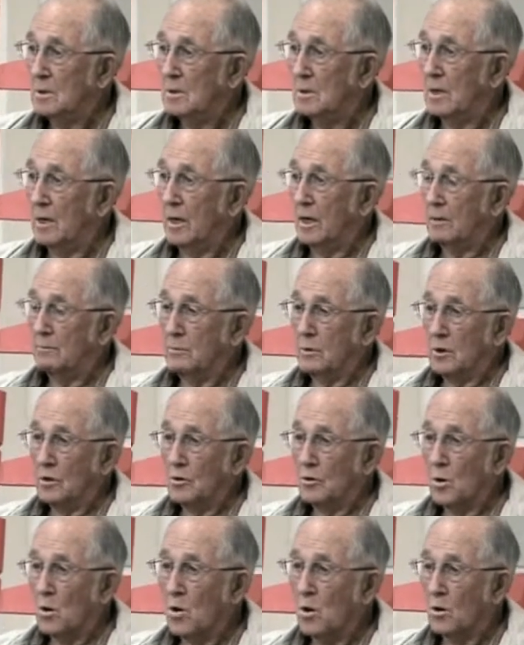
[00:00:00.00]
I had me a
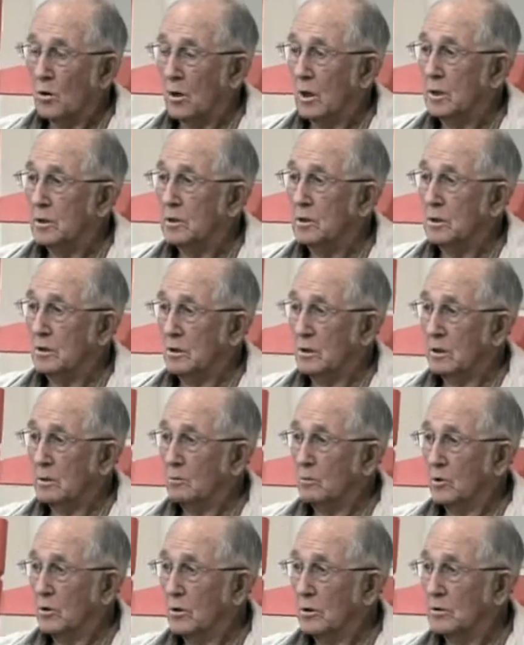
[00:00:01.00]
dog I'd hunt them
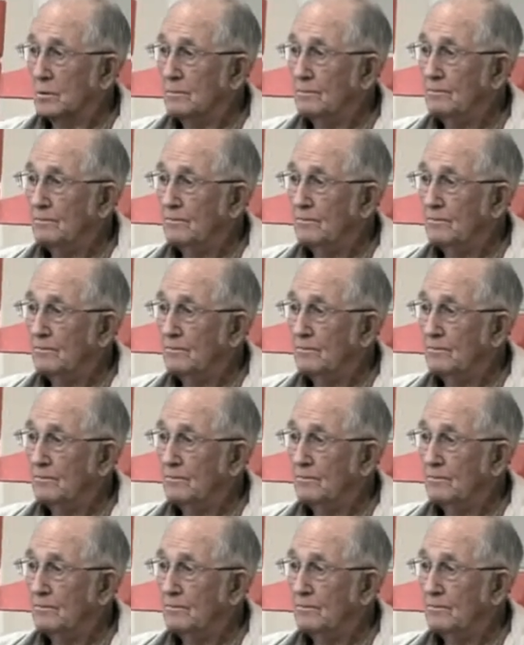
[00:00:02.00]
with.